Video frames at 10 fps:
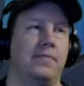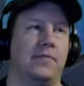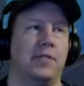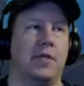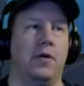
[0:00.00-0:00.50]

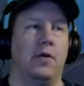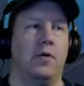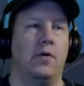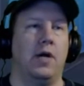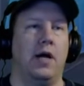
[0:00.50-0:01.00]

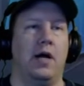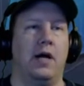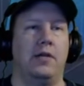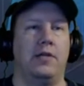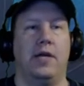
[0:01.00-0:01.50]
So
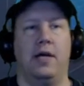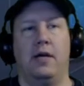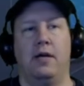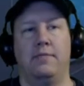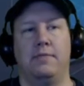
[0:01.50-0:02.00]
uh,
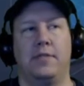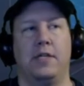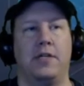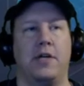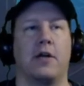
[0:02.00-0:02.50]
the
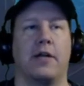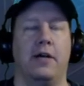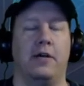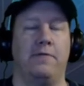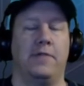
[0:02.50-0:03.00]
the dark
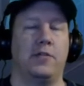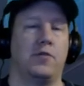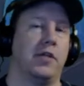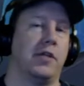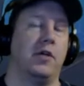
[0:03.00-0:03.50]
elf is
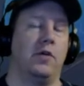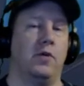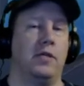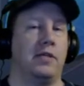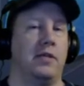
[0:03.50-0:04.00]
really good
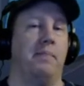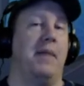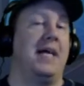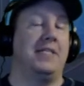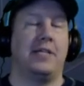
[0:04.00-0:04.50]
with the
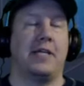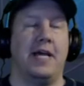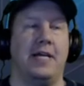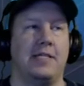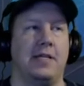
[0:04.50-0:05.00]
magic
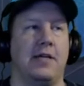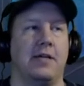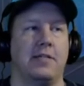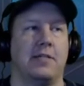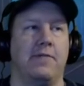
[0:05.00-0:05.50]
casting
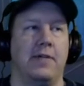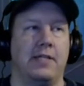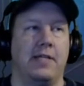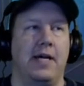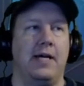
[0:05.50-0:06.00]
and stuff
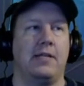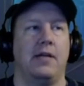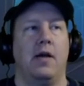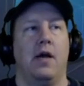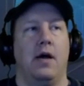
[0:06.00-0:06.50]
like that.
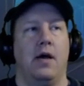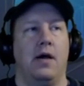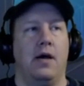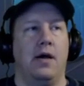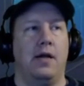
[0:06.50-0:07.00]

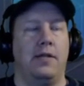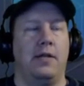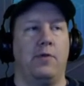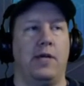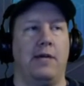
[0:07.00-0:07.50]
Uh, and
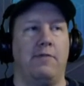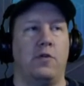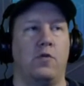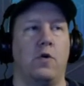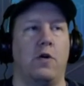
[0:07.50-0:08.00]
then we have the
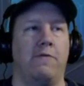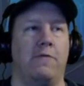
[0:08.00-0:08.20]
dwarf,